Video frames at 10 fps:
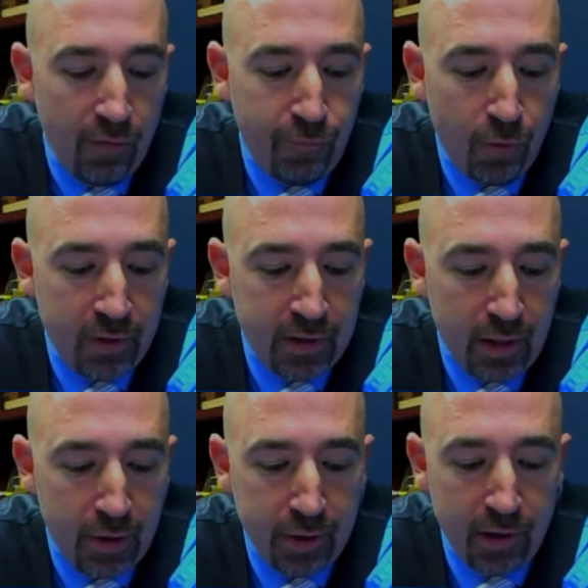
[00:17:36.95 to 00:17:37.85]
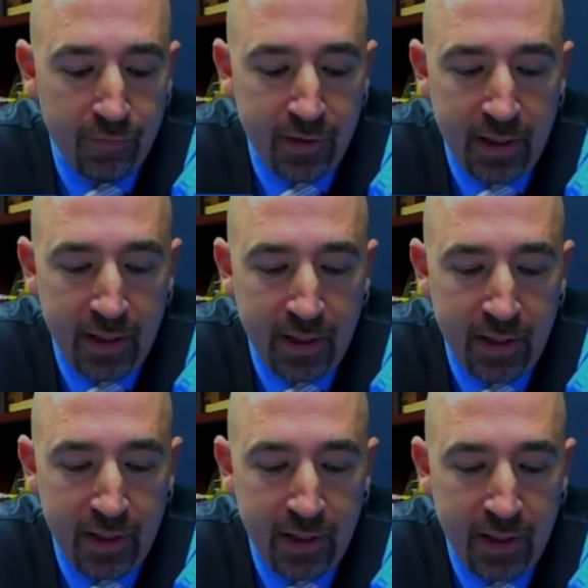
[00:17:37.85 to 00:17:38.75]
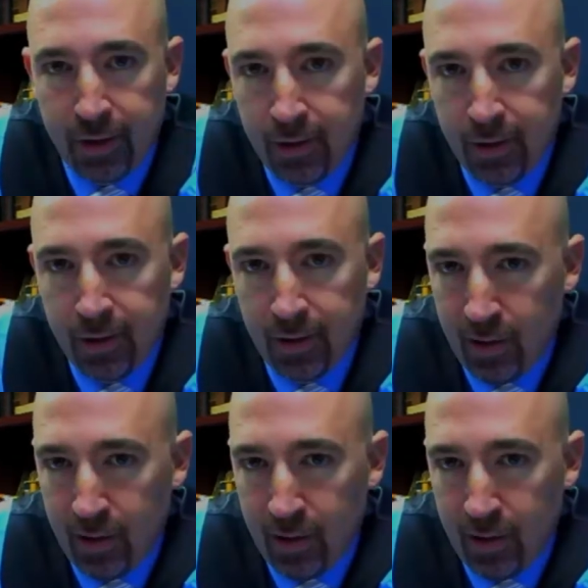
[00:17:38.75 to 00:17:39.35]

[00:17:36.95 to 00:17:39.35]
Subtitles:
Four discs of DNA analysis.